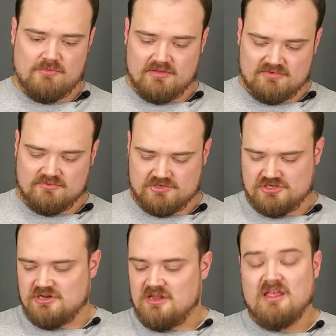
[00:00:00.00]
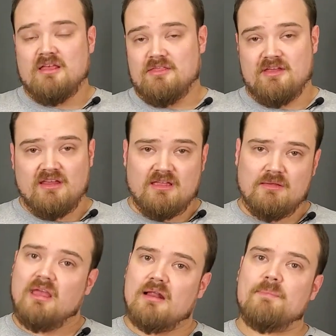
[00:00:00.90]
at once, which there you
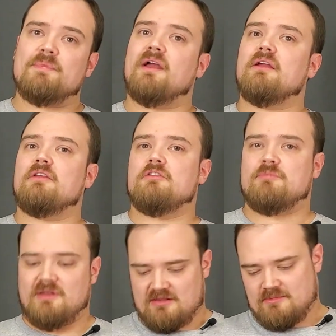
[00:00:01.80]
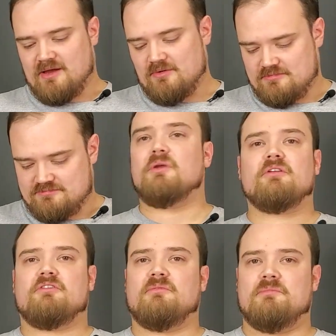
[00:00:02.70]
can get up there. You're spending about
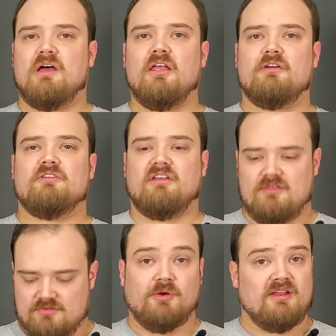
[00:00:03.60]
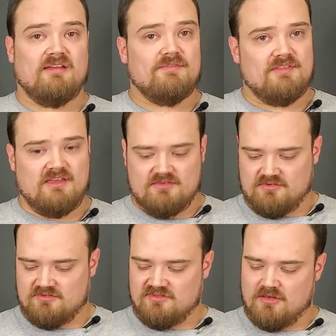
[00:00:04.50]
300 some dollars on 30 of these
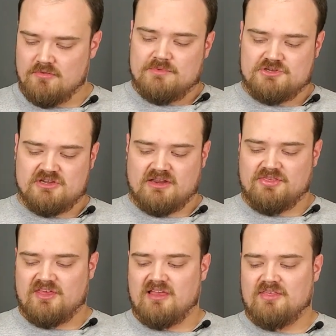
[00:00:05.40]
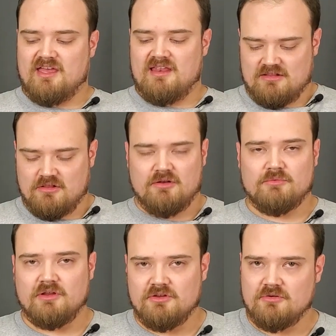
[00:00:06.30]
or so. But you got to think that in the long run,